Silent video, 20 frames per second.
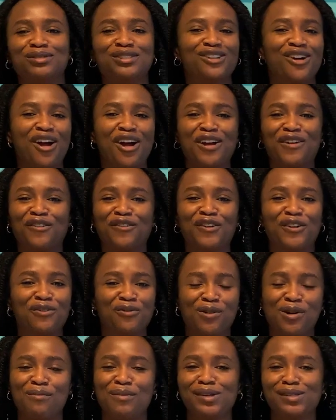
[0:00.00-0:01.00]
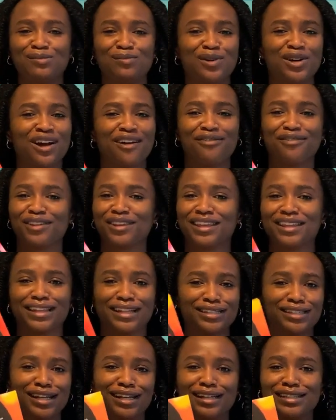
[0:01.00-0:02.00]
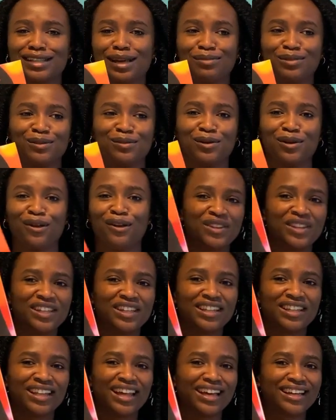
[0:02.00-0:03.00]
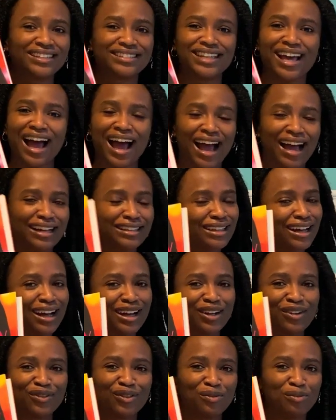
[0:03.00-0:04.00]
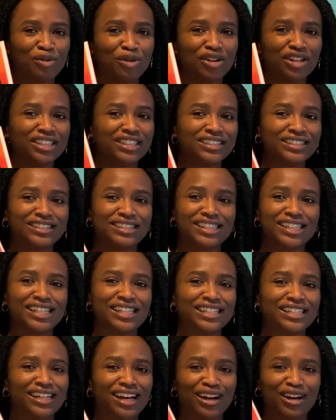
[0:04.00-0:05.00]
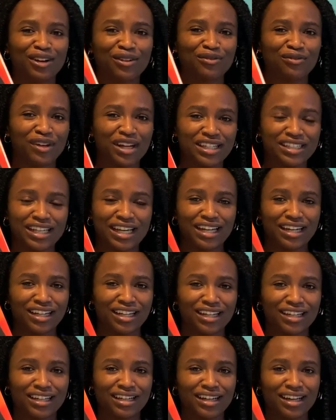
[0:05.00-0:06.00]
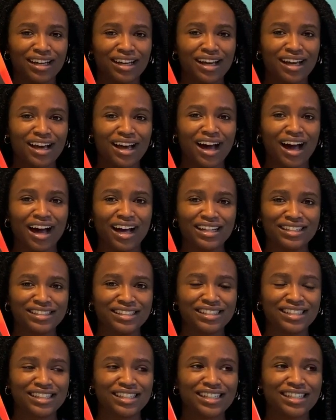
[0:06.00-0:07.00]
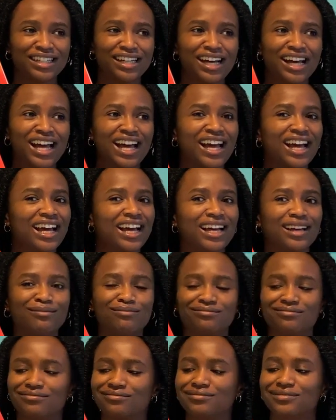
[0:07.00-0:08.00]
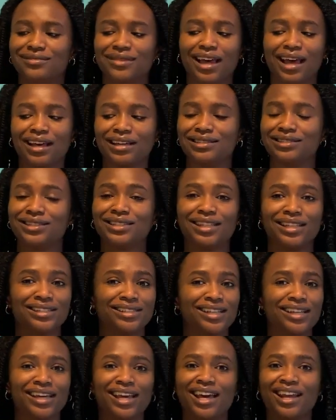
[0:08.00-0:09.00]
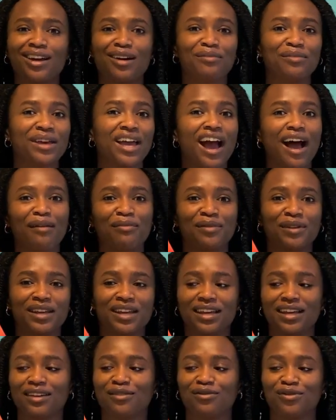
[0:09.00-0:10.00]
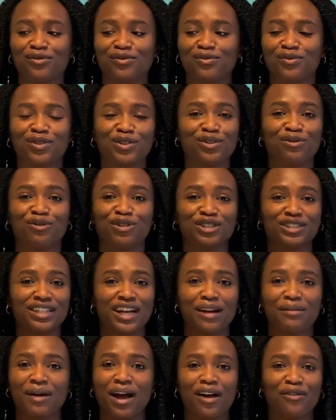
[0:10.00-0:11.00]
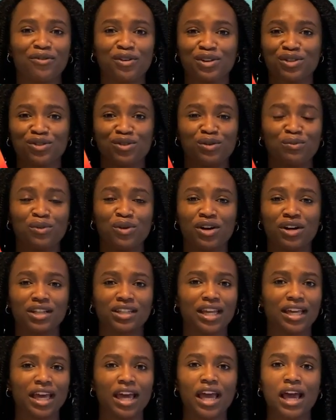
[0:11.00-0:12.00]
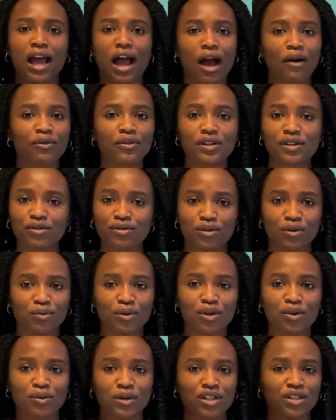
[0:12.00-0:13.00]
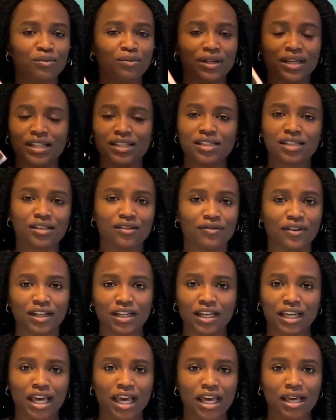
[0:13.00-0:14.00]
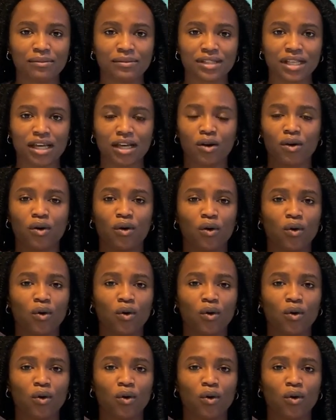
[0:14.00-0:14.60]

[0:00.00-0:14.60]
sorry, for a romance book, I feel like that's unacceptable. The like tagline of the book is the entire fake dating idea. Like, sis, it cannot be happening for the first time halfway through the book. Like, halfway through the book, we should be into the fun and games. Like,